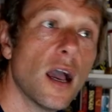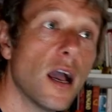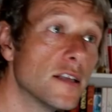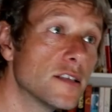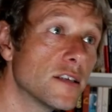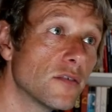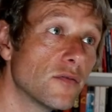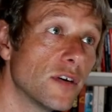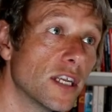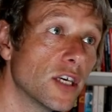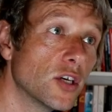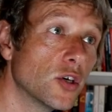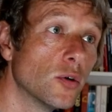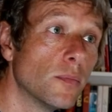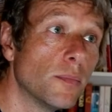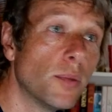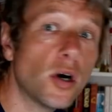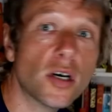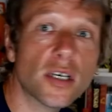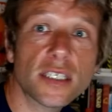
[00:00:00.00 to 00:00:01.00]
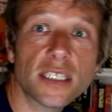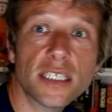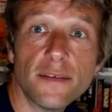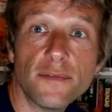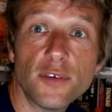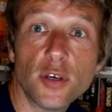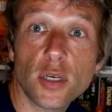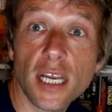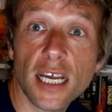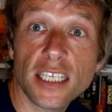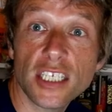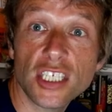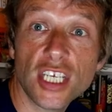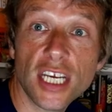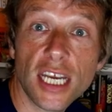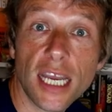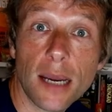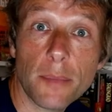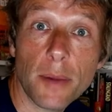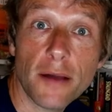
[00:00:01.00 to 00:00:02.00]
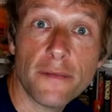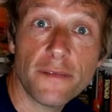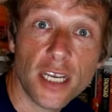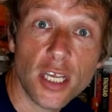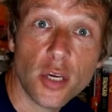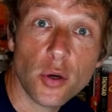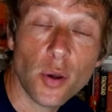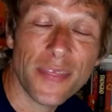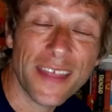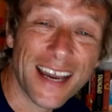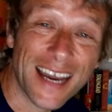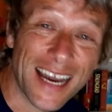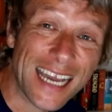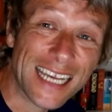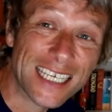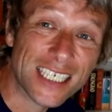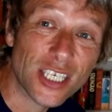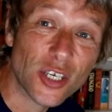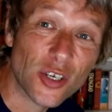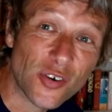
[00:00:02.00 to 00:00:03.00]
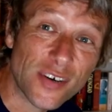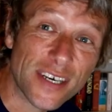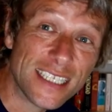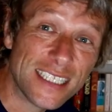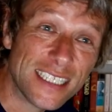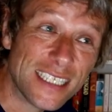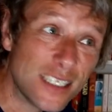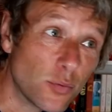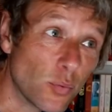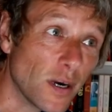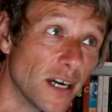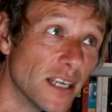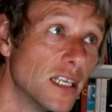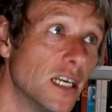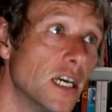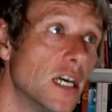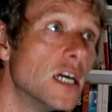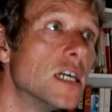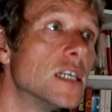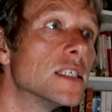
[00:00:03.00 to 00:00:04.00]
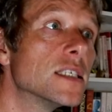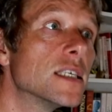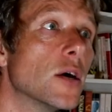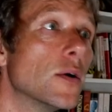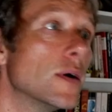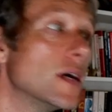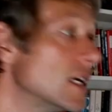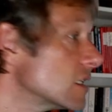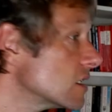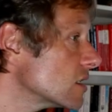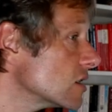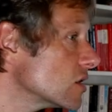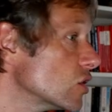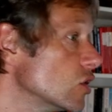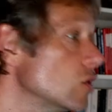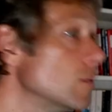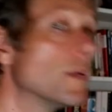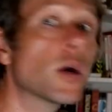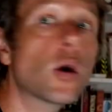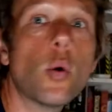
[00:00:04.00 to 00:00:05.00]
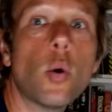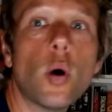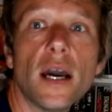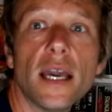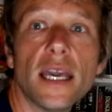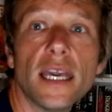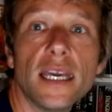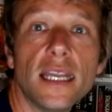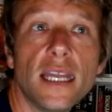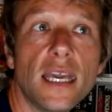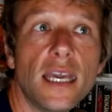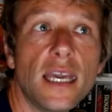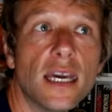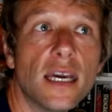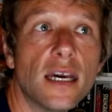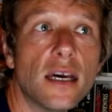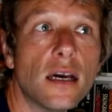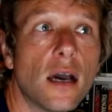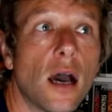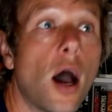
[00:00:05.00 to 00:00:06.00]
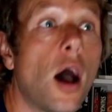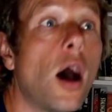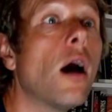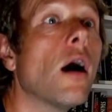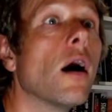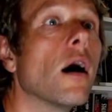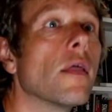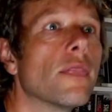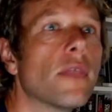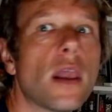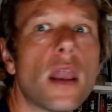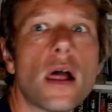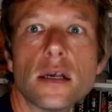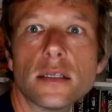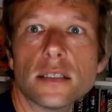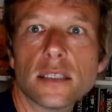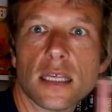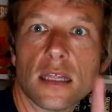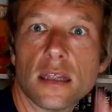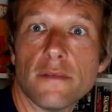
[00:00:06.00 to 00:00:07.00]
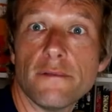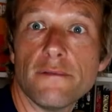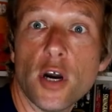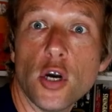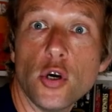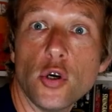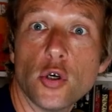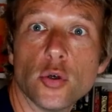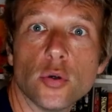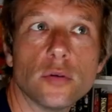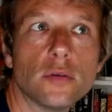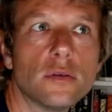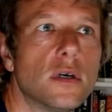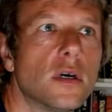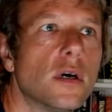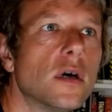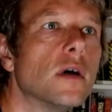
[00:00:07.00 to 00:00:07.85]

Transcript: It's a really cool box. If you'd like to check out my video on that, I actually already did one. So it's super quiet in here. Oh, the last thing, the vocal.